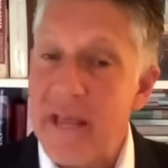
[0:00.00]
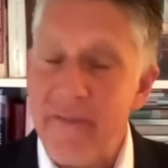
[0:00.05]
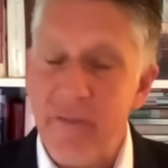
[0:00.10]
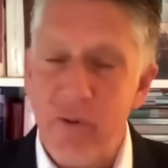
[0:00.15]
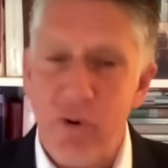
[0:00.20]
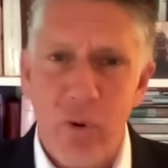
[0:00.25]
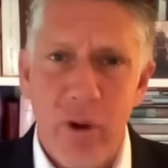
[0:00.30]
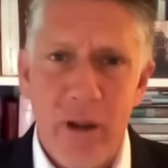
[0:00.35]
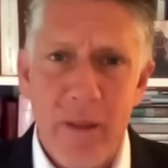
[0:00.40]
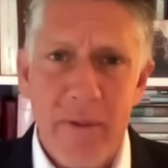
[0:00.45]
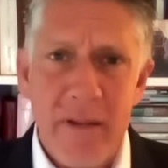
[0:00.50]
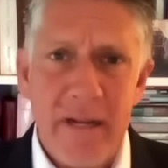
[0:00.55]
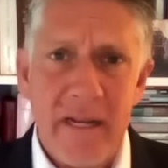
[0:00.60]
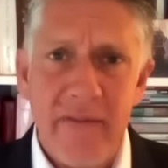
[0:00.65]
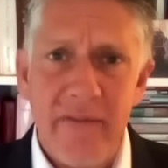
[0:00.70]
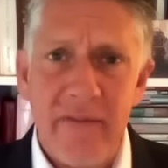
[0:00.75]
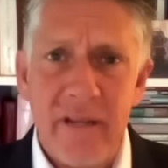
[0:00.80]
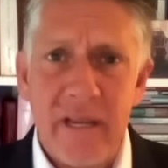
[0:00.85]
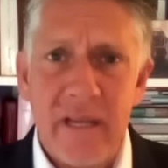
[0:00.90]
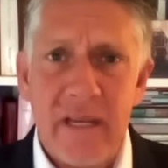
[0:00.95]
They've already been
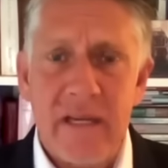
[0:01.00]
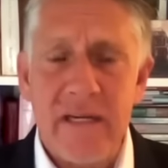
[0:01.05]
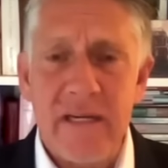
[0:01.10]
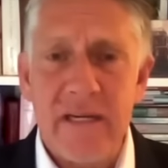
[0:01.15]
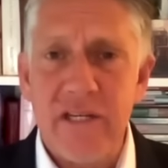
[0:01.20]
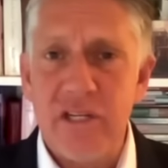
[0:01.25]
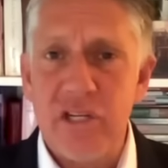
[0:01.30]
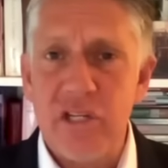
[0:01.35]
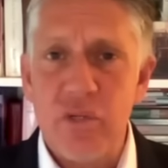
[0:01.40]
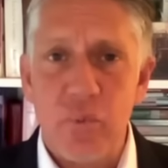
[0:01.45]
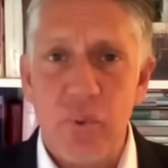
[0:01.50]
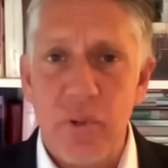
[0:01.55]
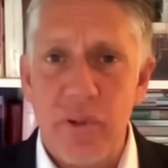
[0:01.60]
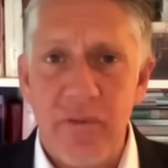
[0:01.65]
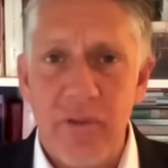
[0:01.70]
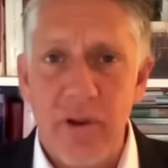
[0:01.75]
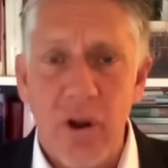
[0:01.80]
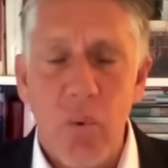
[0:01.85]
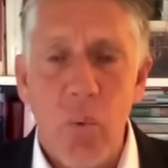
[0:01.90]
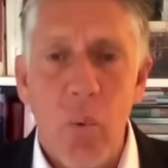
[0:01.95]
living in conditions
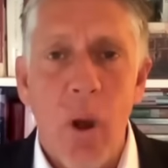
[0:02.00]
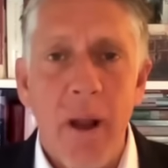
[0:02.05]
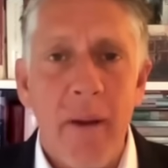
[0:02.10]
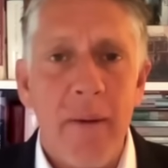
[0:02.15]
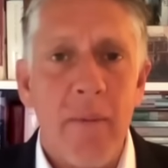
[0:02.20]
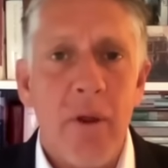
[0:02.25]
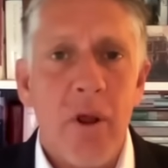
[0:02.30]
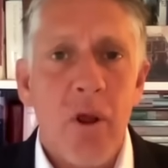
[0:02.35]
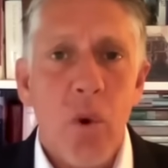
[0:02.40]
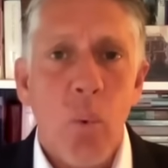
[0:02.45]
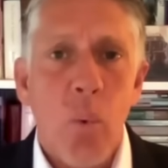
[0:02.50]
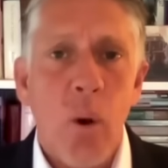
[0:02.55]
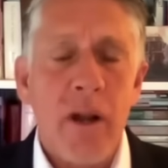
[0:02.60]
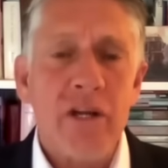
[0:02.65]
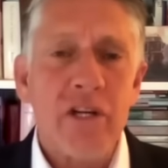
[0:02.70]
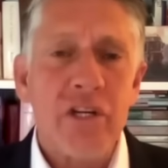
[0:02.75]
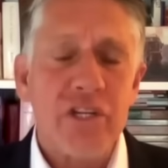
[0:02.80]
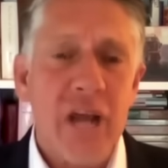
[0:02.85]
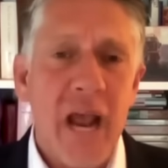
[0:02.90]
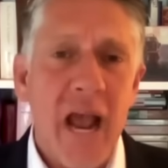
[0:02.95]
with, you know, one
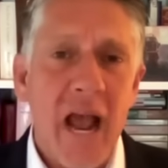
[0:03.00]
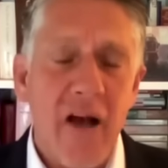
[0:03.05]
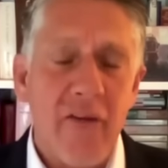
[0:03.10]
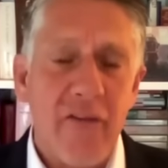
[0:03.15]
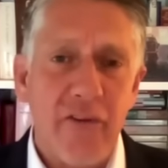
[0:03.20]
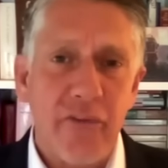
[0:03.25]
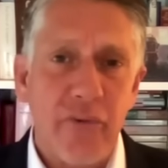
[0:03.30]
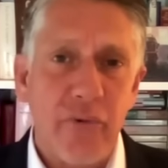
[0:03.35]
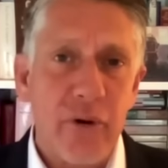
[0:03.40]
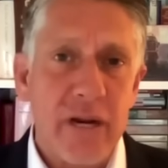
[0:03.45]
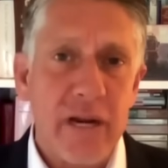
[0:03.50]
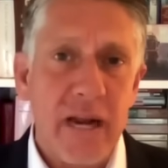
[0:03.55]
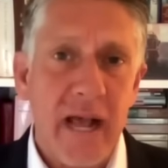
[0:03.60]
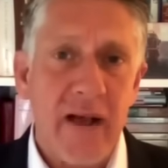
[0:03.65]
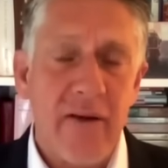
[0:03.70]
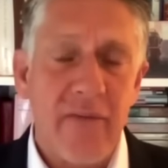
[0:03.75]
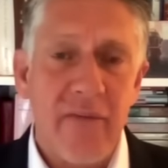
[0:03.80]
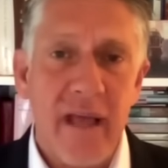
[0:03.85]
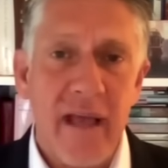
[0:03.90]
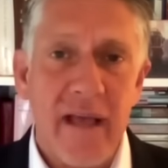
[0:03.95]
one shower for three and a
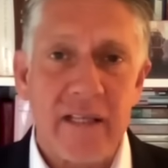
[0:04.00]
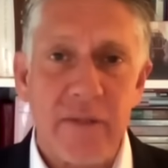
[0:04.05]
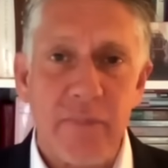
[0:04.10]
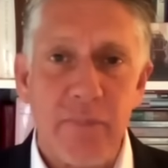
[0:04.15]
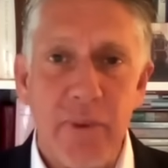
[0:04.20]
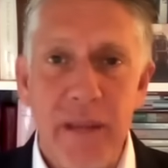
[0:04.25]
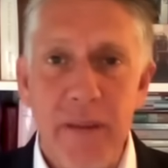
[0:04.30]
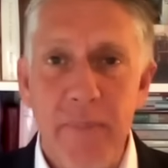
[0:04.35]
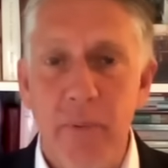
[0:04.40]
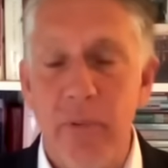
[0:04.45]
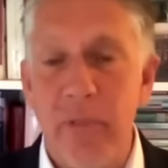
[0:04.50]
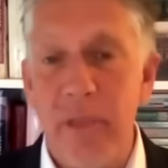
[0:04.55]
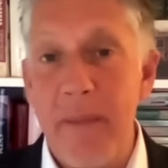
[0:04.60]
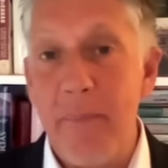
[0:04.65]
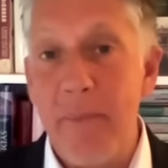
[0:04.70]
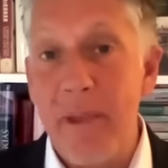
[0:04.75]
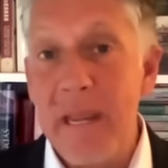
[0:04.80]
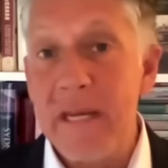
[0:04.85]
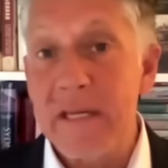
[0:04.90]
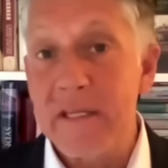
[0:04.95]
half thousand people. They're
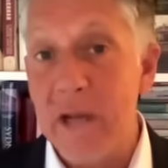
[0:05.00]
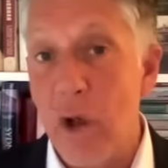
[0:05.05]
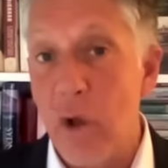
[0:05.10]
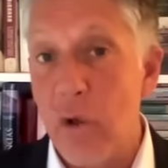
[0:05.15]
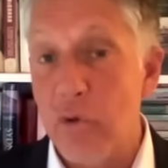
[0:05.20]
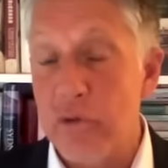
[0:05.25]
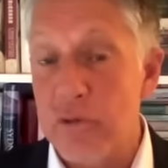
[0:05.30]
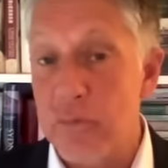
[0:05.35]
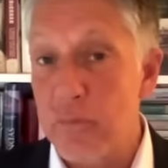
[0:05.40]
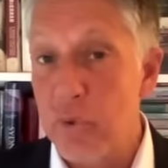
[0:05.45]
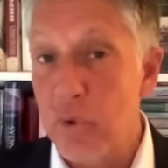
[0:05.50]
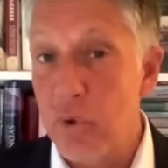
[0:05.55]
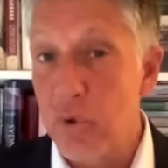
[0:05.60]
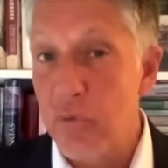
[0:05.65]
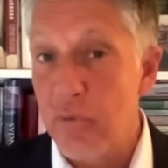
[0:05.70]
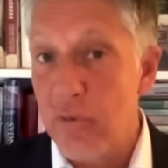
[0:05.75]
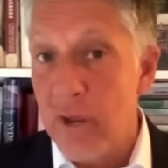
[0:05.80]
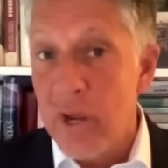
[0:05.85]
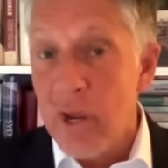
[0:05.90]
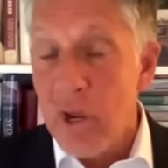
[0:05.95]
being told to
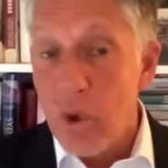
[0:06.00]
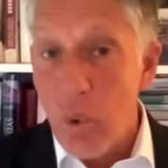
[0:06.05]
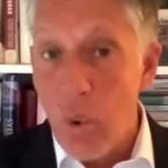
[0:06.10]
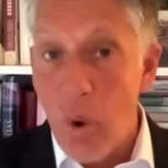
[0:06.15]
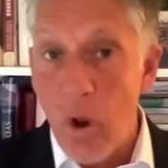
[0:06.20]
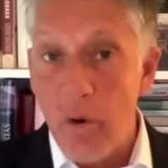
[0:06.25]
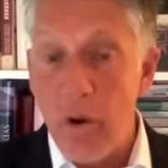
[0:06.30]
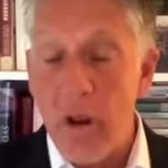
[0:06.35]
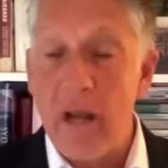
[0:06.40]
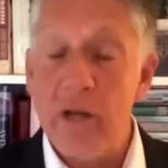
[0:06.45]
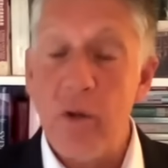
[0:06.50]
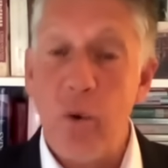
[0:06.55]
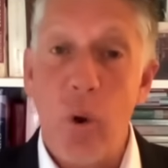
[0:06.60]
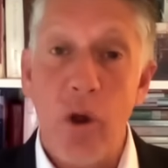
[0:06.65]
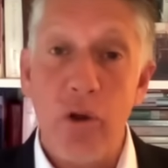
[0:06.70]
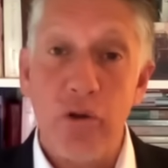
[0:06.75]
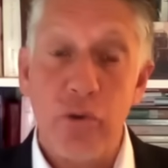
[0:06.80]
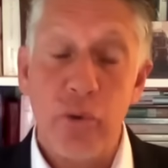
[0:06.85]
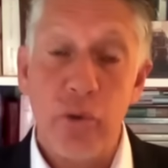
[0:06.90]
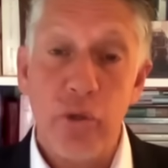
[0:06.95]
move, quote
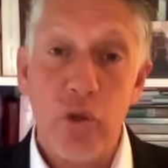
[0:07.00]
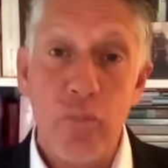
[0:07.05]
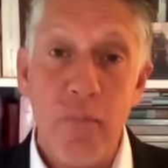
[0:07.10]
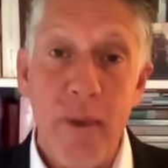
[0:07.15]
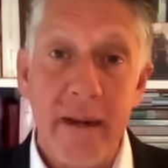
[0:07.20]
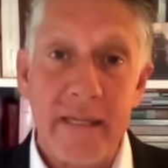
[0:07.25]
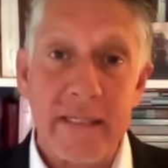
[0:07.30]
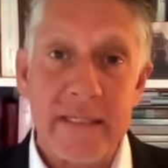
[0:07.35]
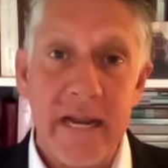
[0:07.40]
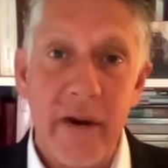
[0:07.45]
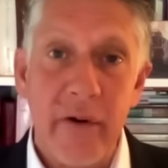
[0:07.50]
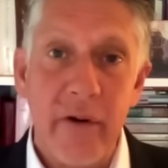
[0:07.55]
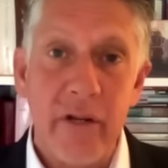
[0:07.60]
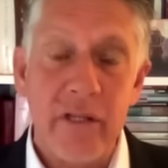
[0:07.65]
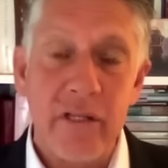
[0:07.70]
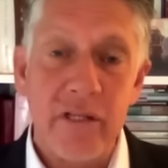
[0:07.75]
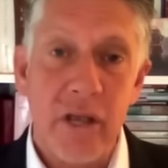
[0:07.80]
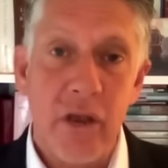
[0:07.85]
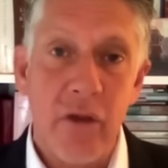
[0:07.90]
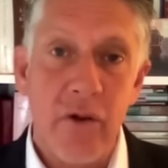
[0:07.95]
unquote, to a
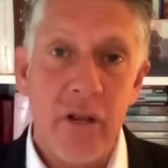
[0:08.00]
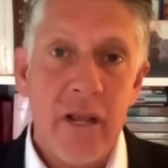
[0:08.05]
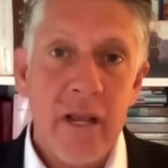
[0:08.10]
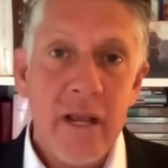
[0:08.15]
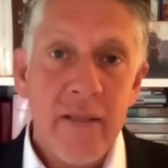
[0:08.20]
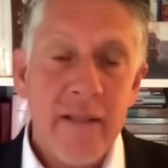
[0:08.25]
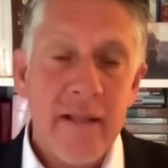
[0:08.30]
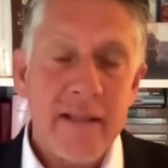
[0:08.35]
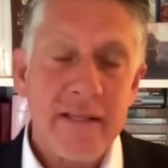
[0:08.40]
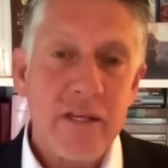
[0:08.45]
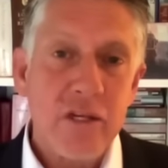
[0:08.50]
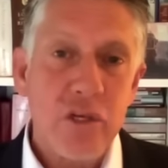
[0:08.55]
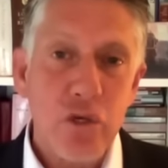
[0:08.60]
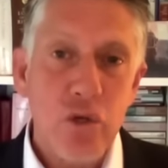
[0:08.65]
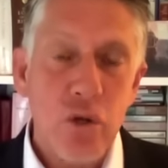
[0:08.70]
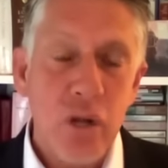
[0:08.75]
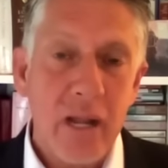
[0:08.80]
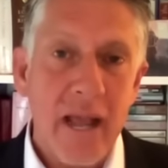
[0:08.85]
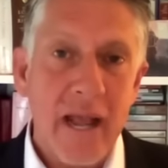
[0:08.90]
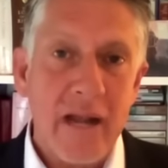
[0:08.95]
humanitarian zone. That's a
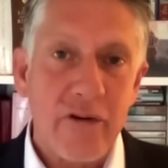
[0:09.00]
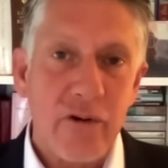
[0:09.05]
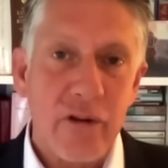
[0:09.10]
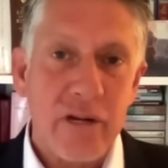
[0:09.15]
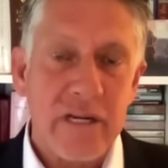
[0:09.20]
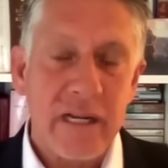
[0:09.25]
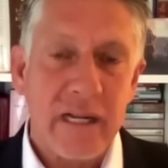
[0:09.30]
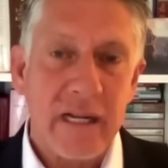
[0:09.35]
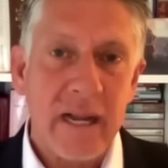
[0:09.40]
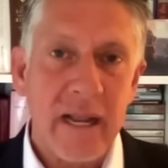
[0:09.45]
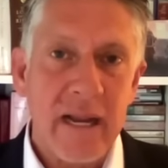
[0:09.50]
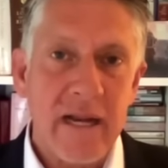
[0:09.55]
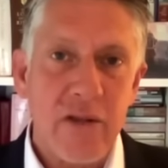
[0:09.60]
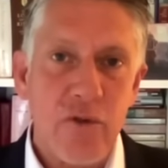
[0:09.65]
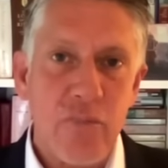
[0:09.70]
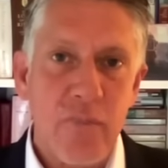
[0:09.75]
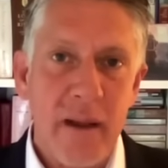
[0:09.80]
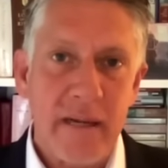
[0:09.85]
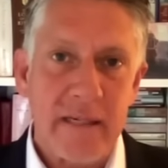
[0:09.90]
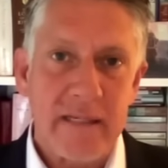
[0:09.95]
unilaterally declared
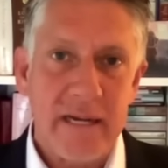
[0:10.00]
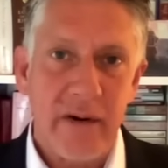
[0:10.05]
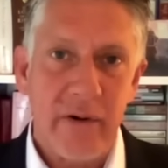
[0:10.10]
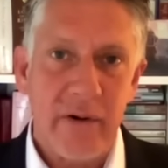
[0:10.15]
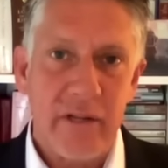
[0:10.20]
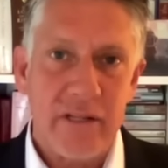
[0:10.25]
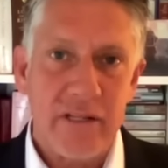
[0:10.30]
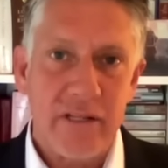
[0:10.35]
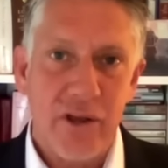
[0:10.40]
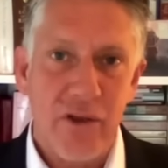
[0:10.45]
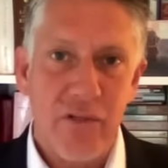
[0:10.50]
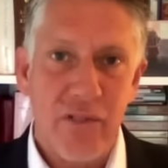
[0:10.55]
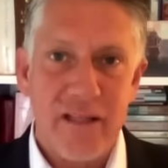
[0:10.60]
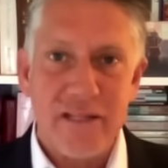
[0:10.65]
humanitarian zone.